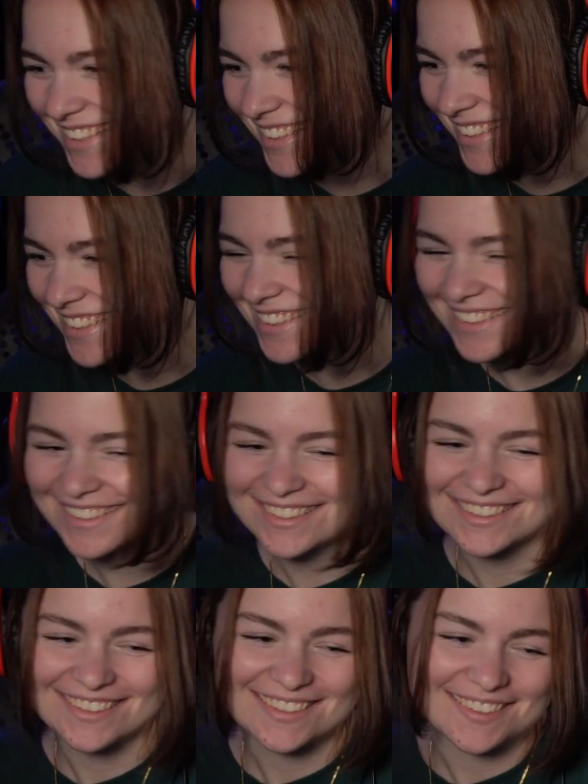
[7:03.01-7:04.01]

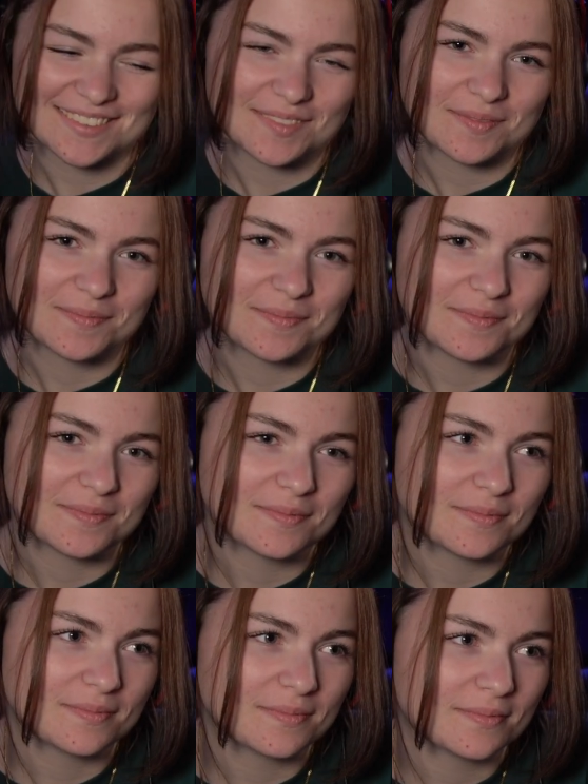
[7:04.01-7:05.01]

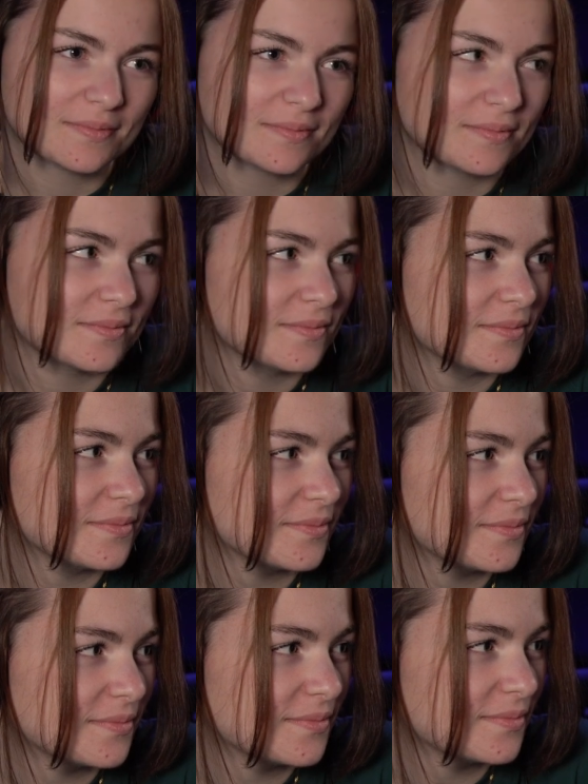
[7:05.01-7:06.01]

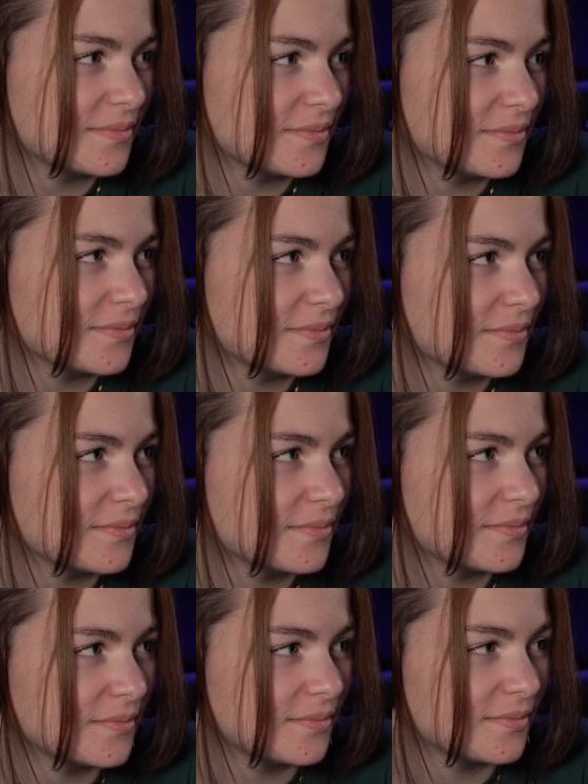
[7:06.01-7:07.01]

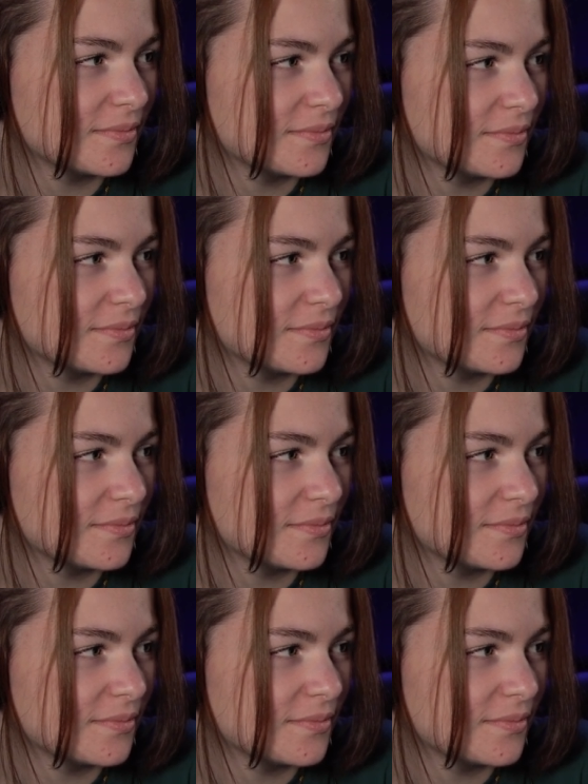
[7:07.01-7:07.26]
(not speaking)